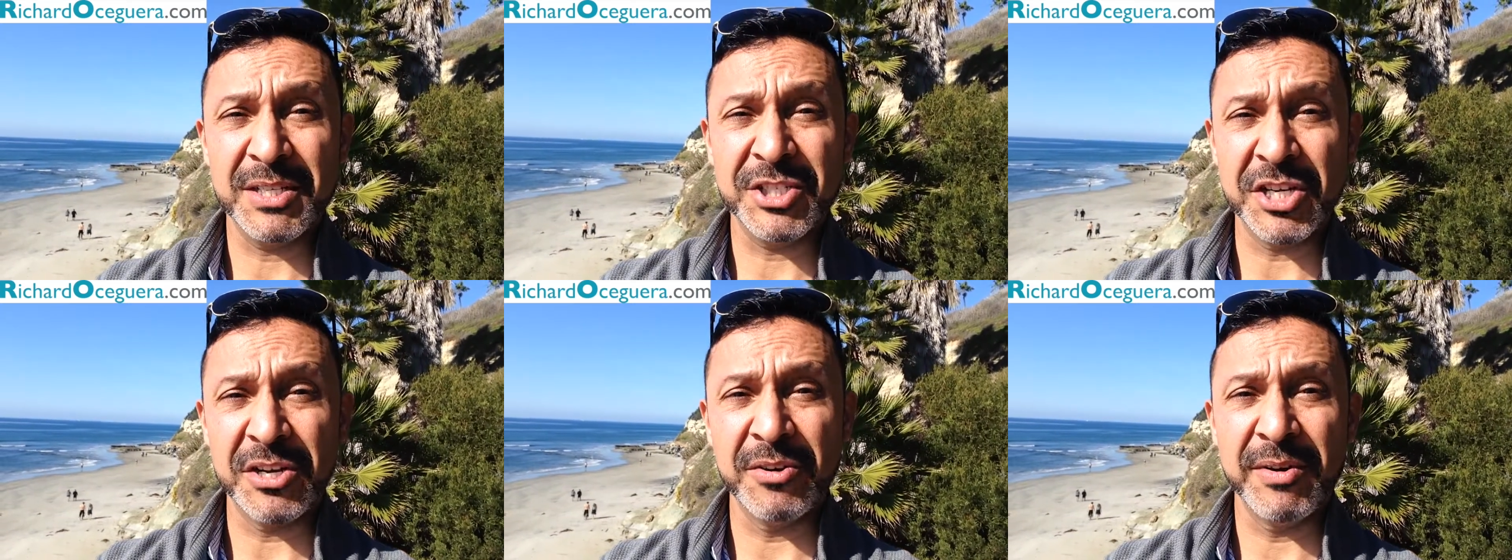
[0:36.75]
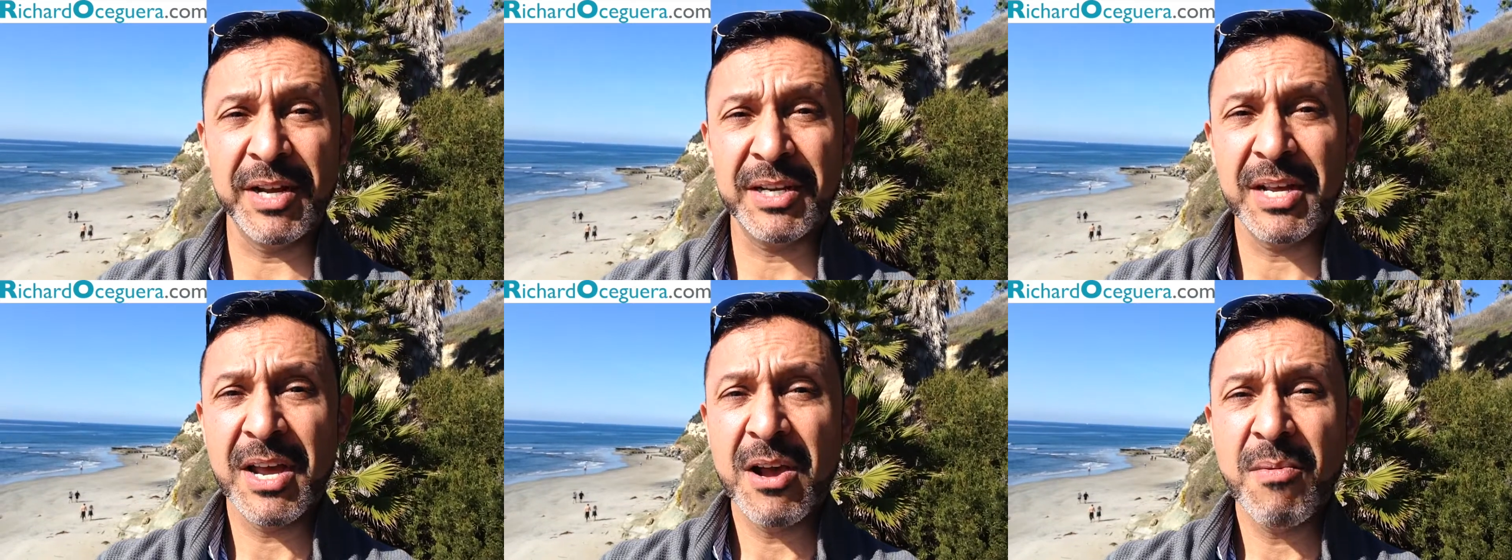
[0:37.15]

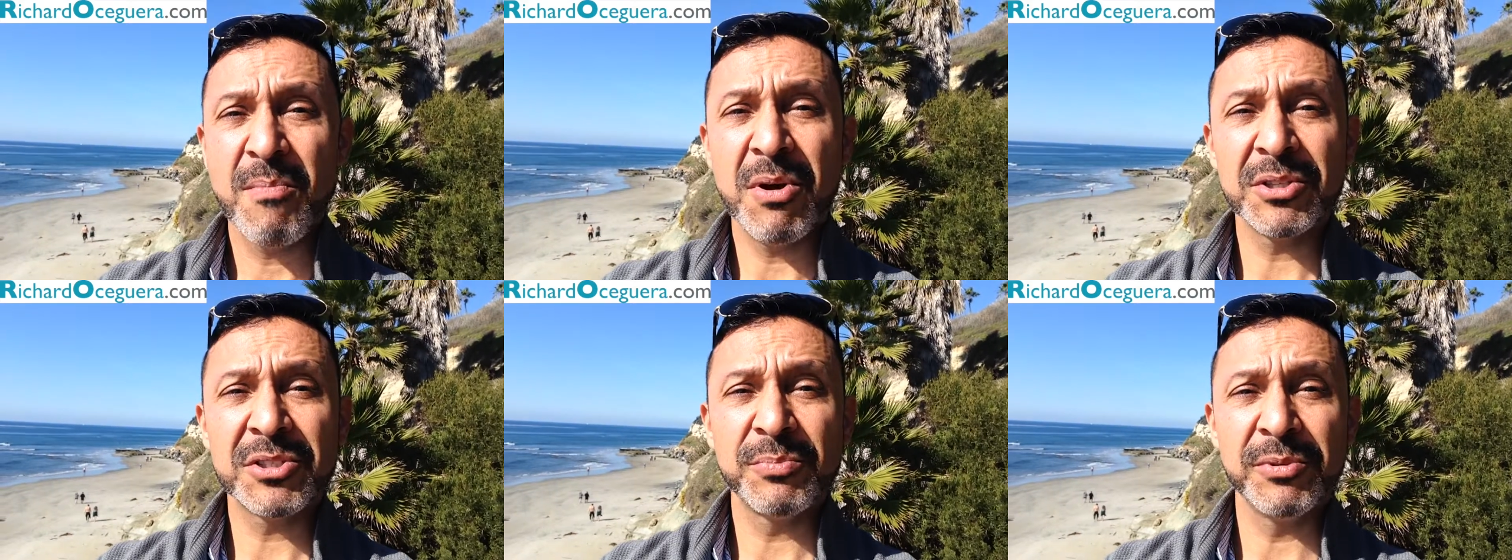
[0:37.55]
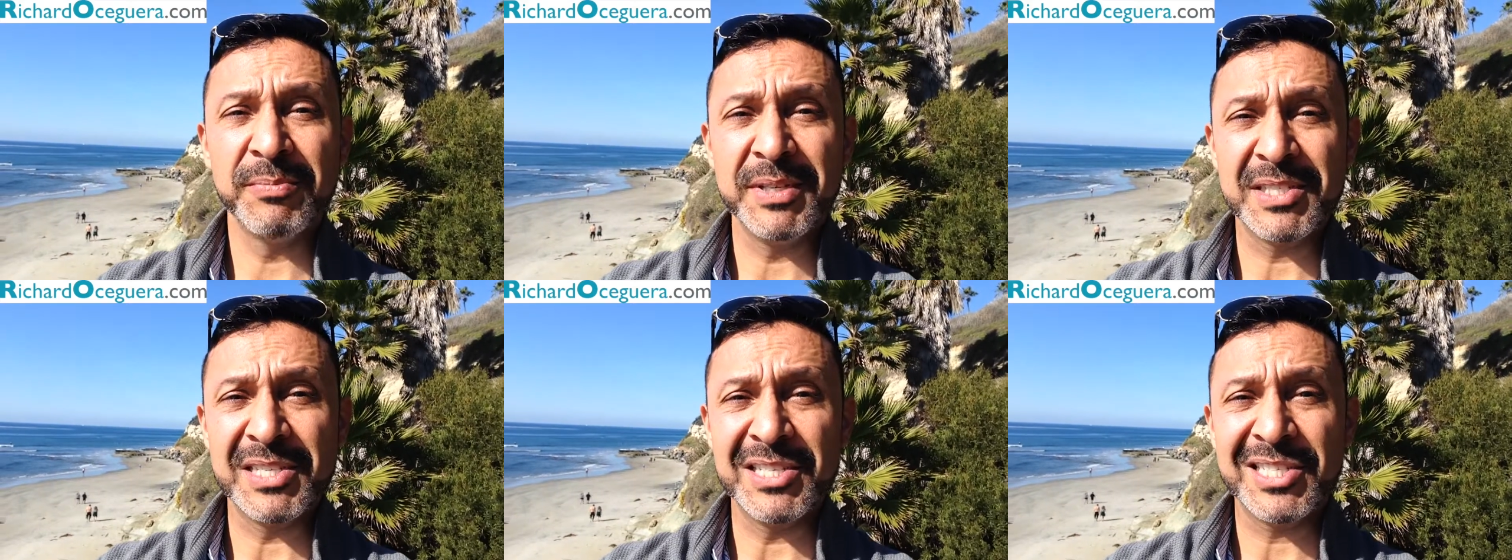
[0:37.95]
generate multiple
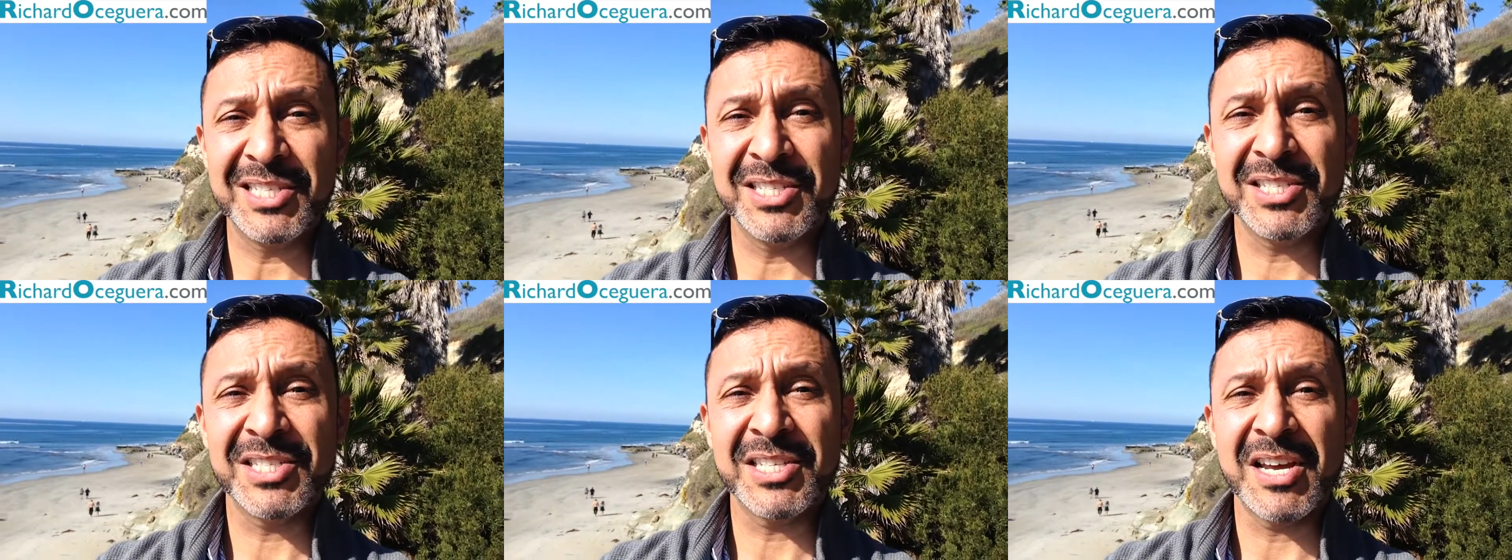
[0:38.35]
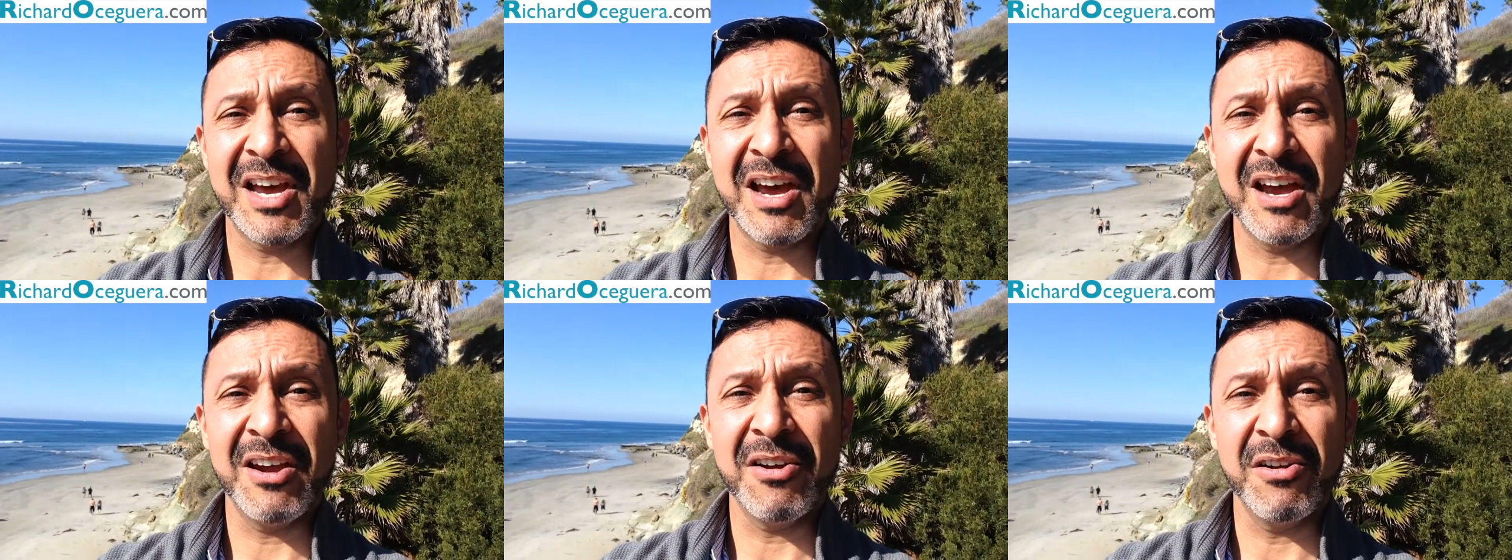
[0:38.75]
businesses
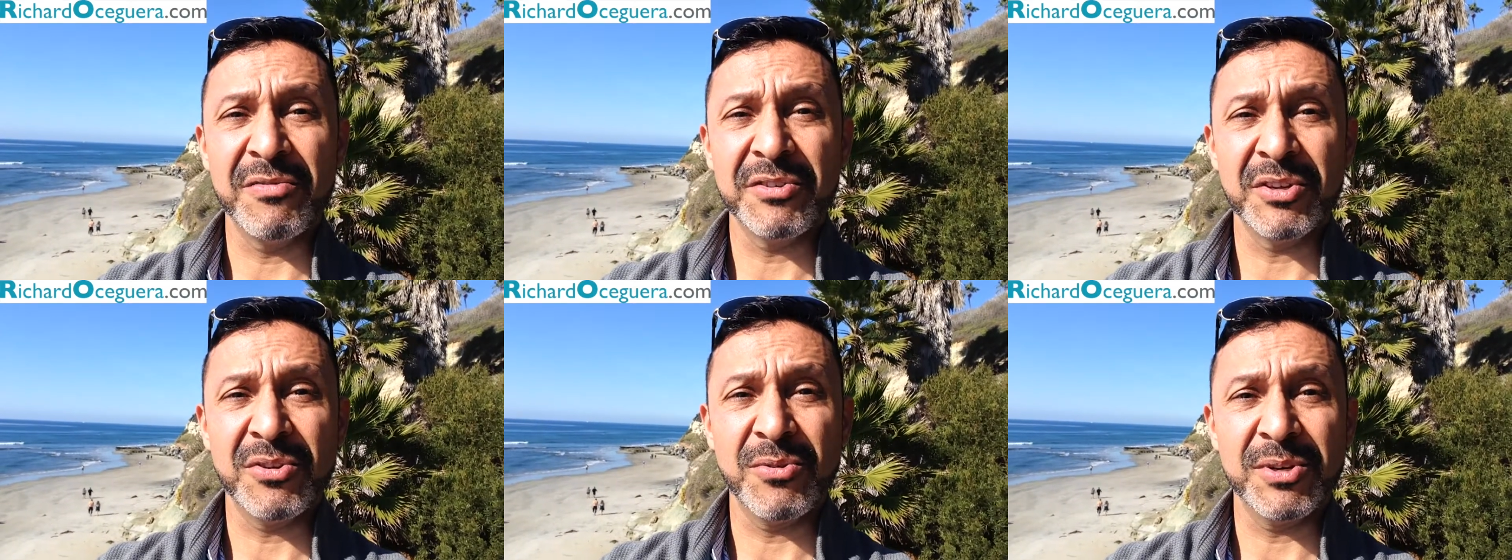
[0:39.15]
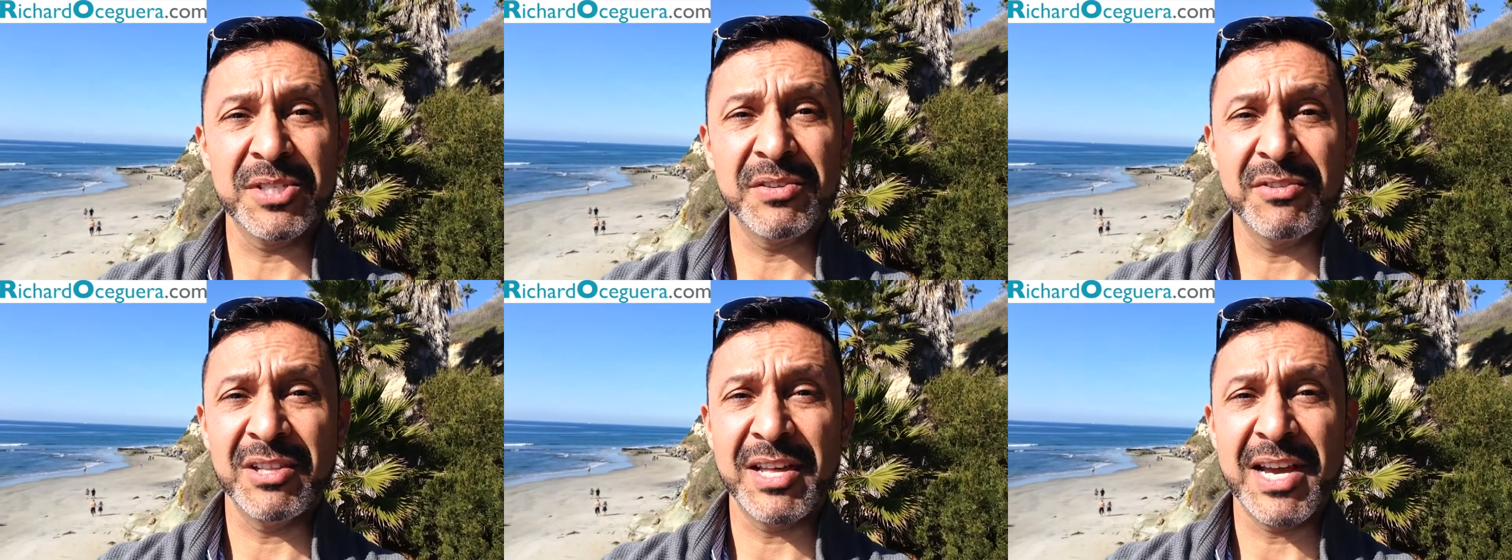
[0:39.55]
over the
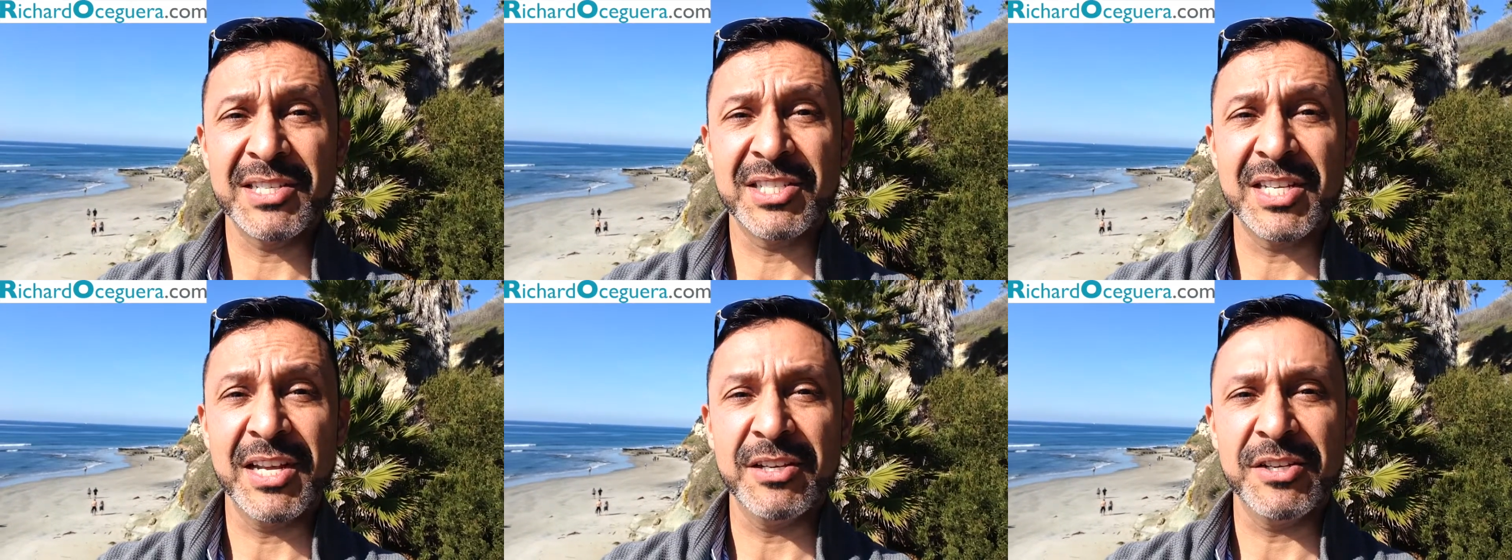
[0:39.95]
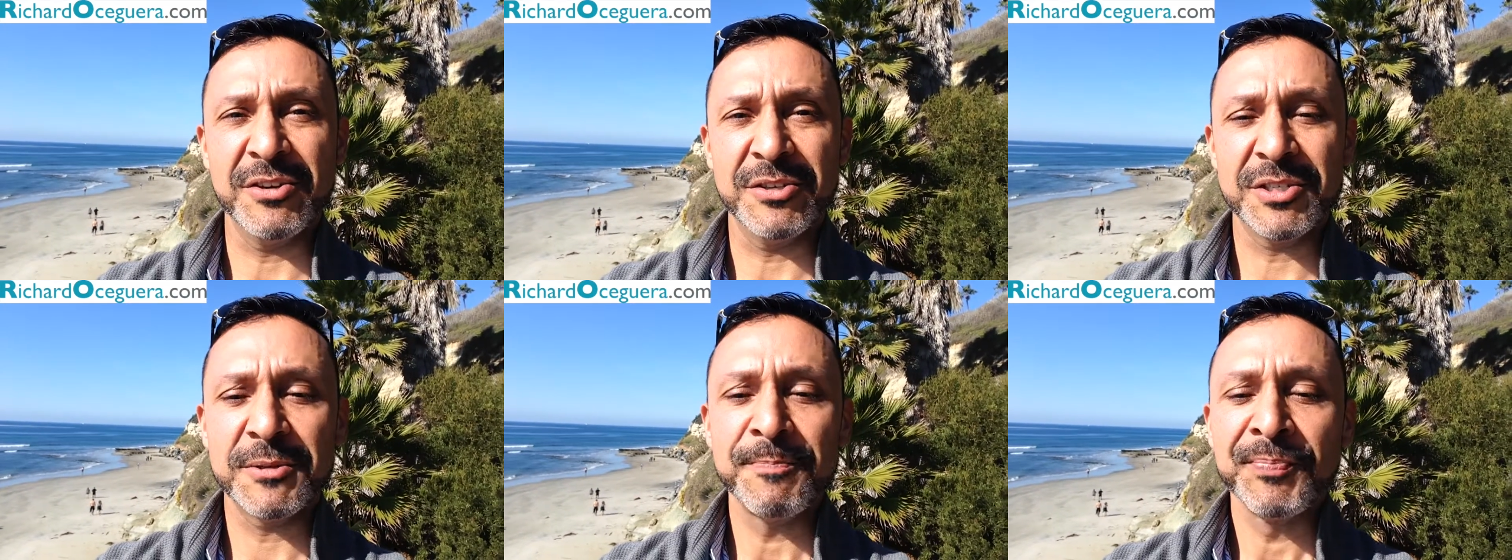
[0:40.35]
course of the last 10
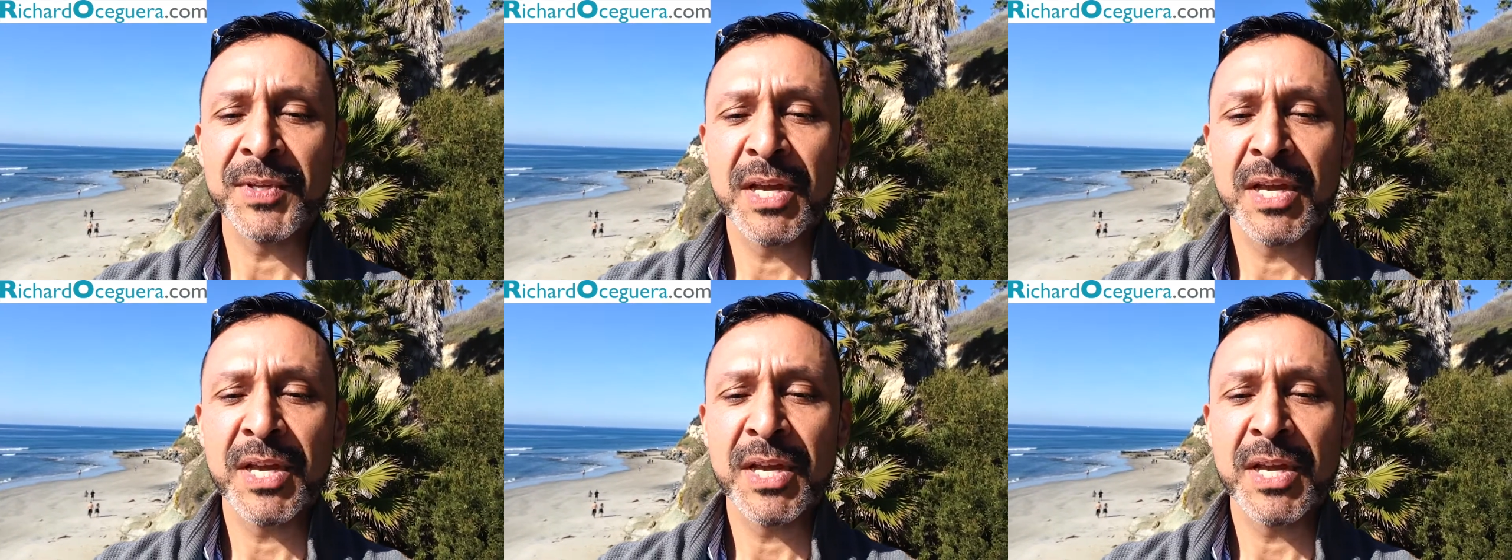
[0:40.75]
years.